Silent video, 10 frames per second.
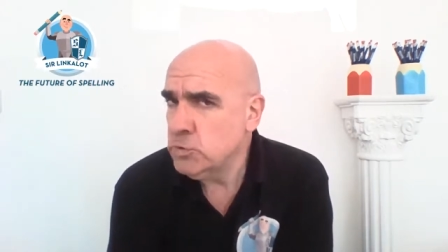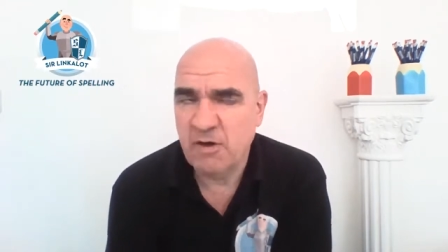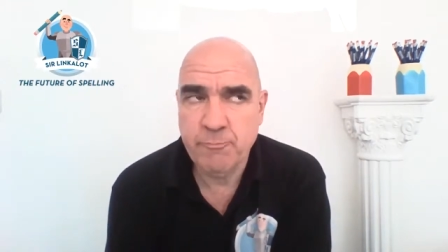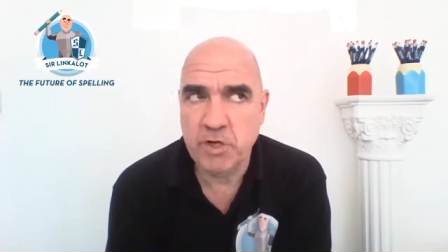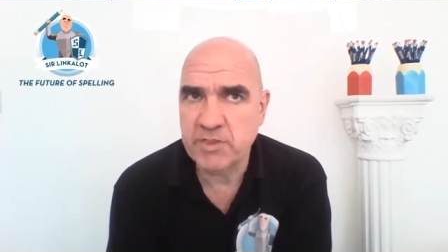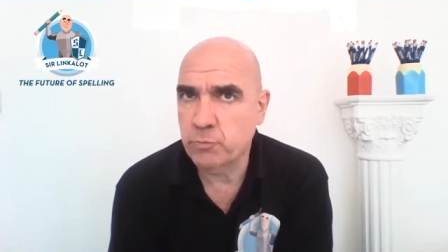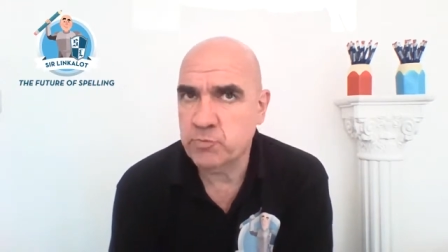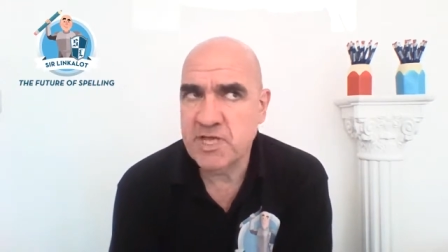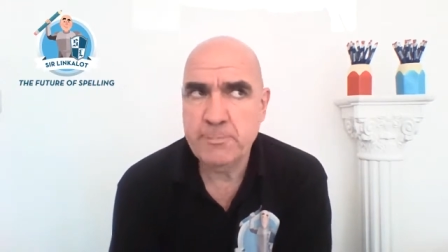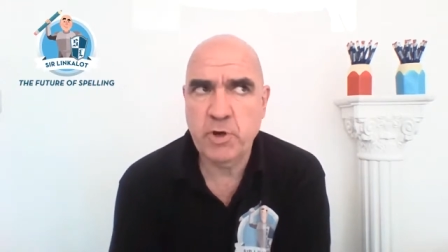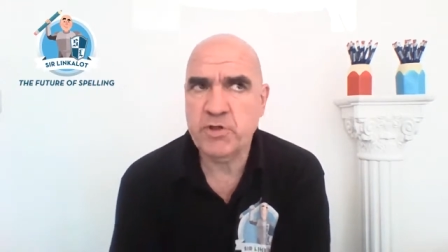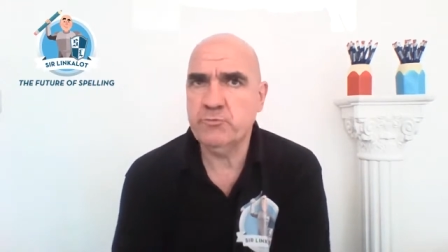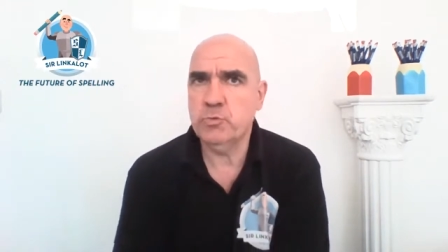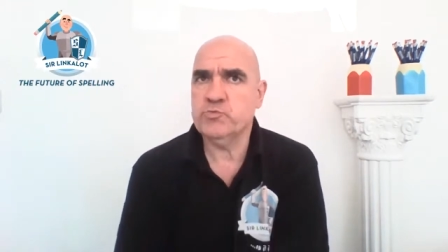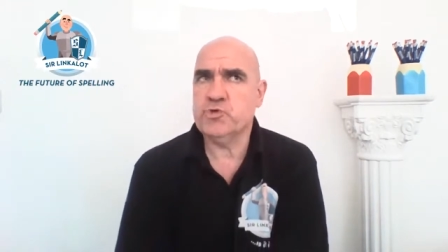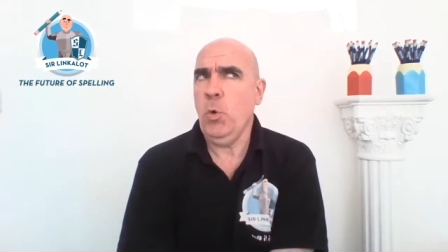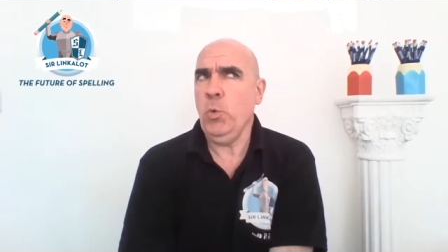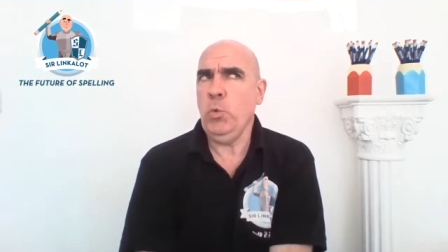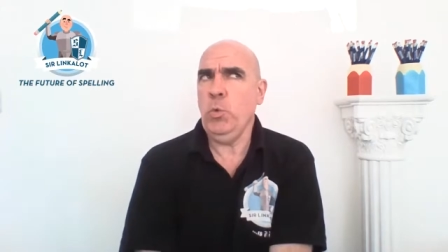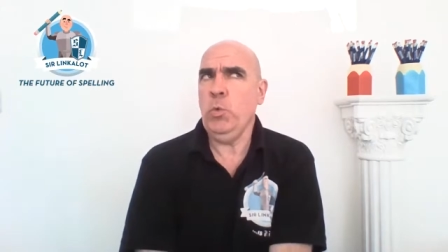I've broken the rules there. Broken the rules.
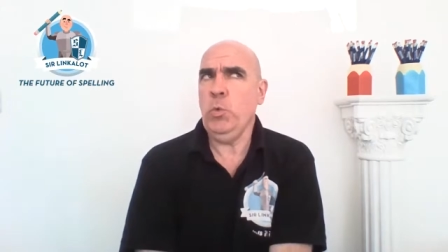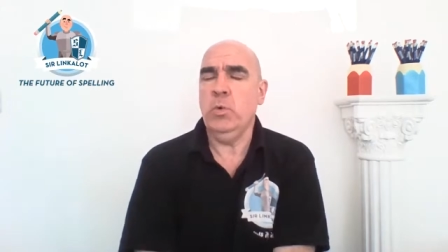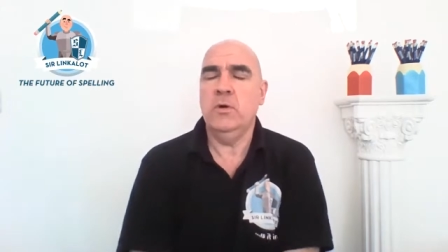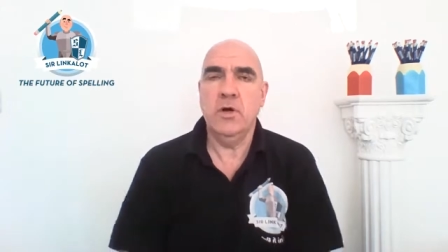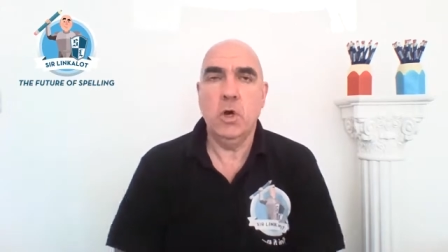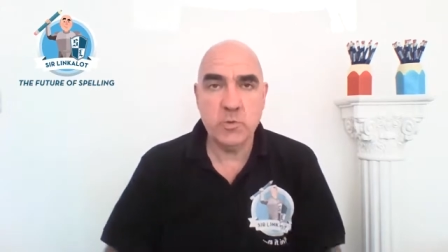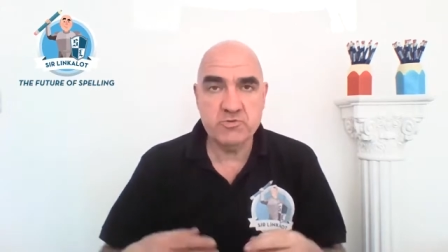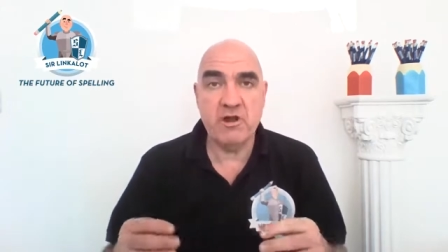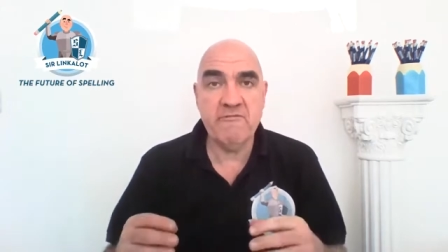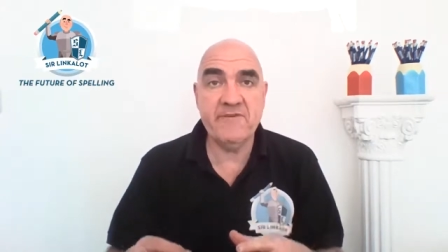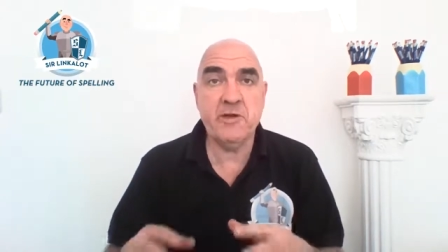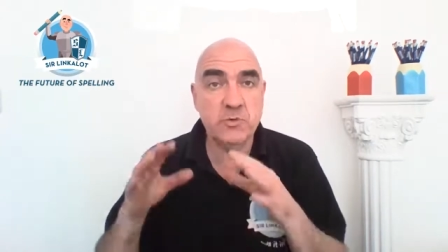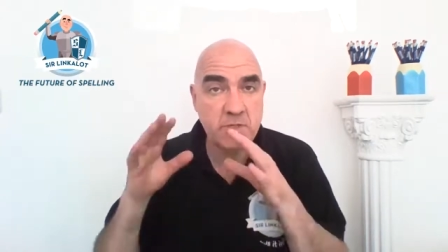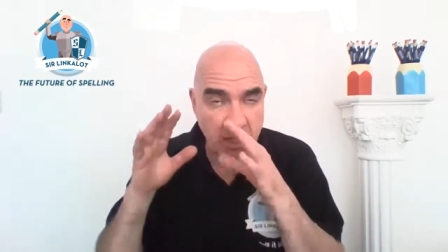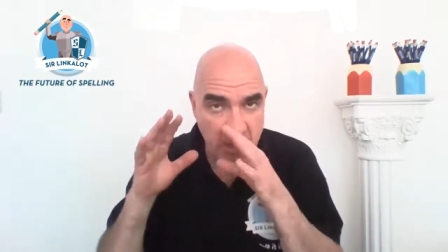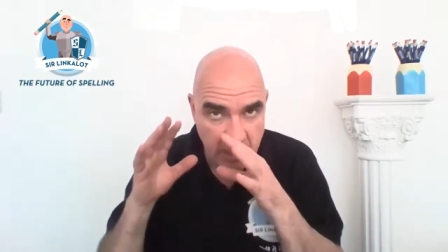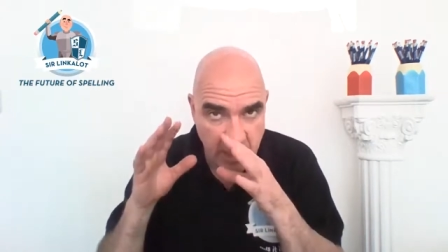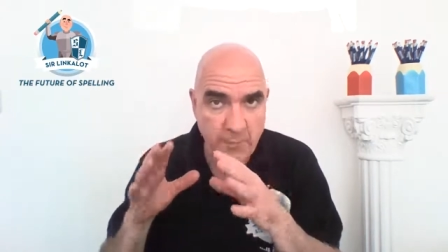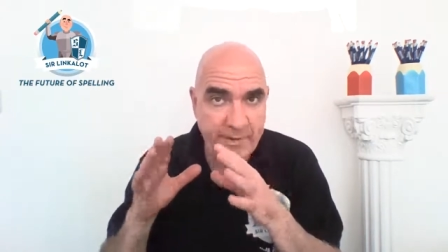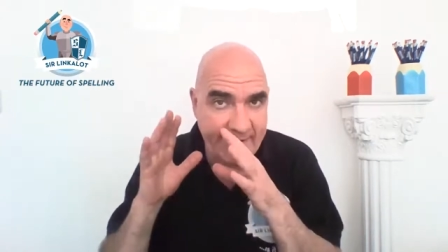Ooh. Always write field.
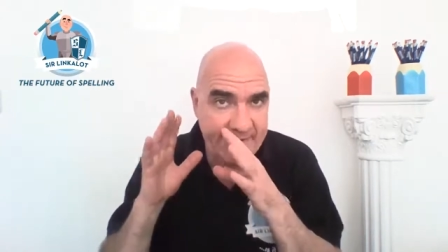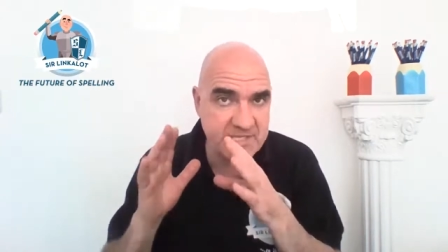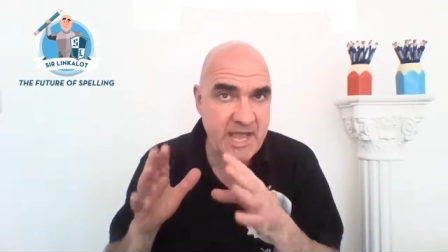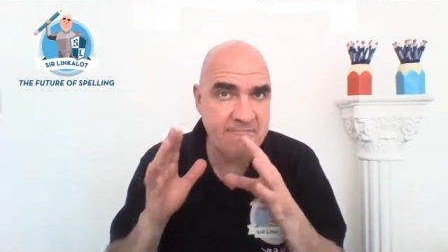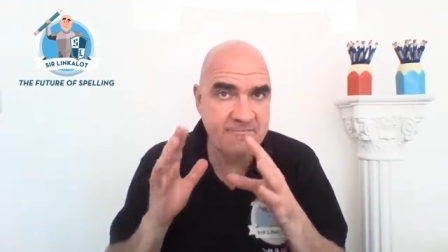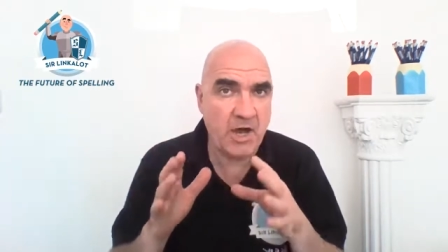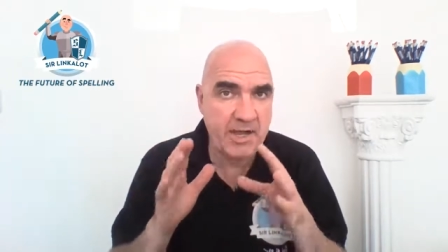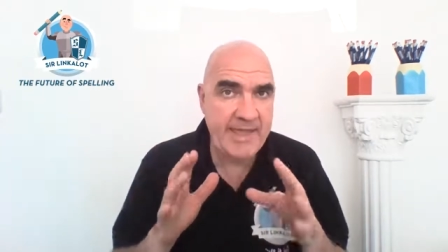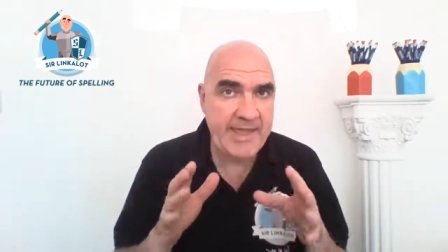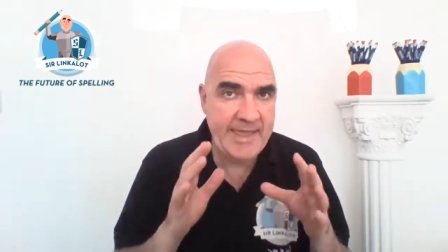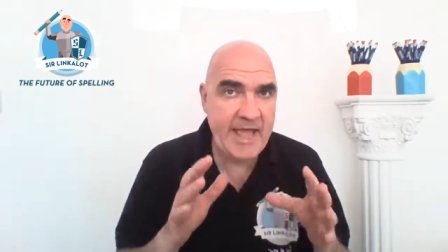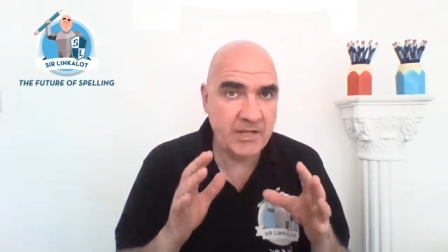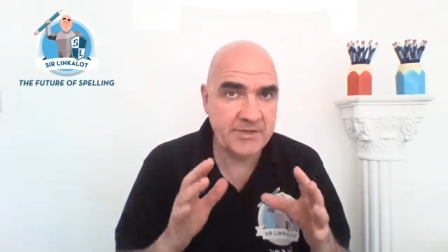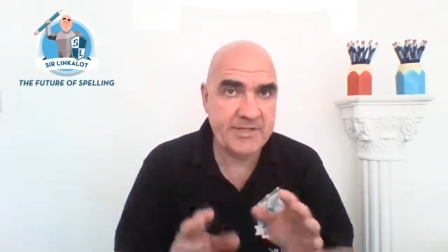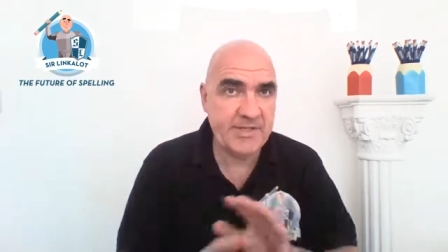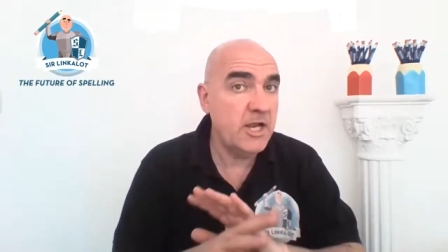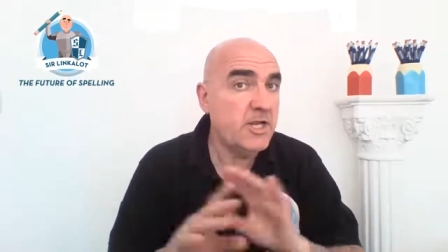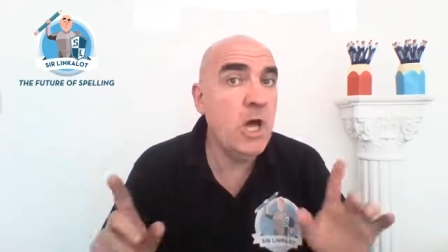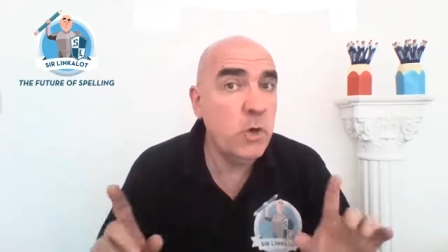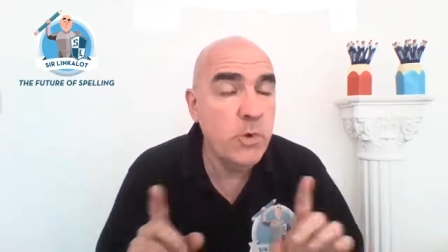Lowercase F-I-E-L-D.
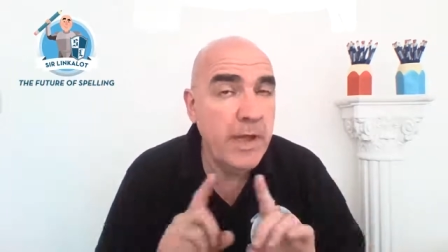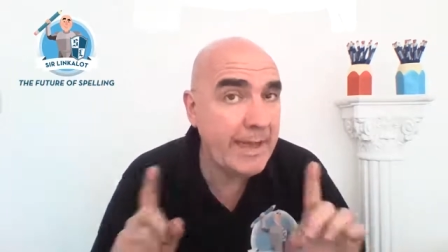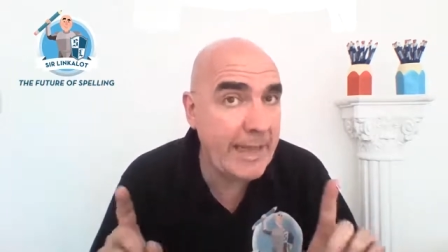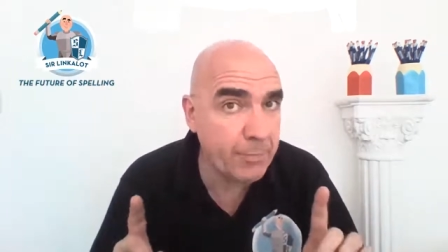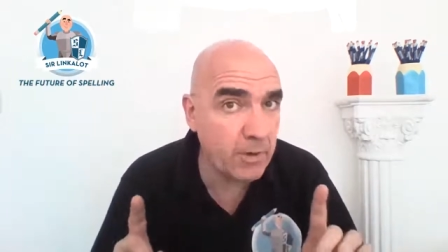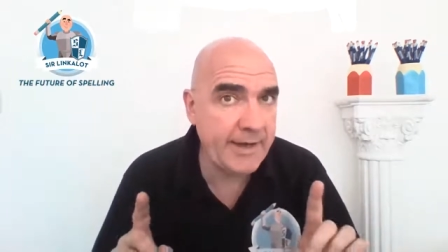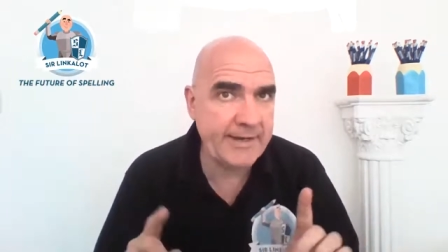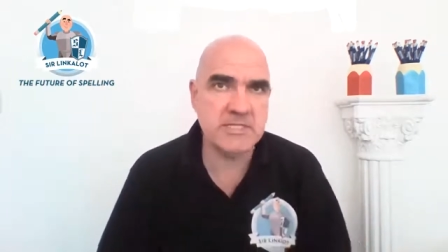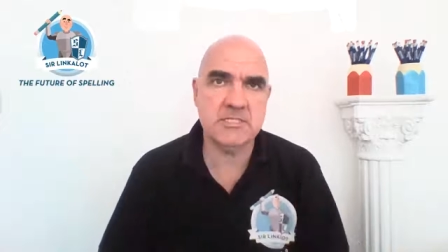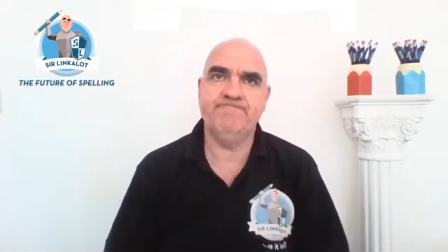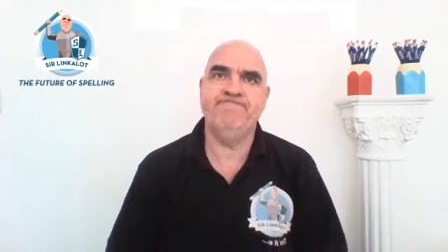No capital letters.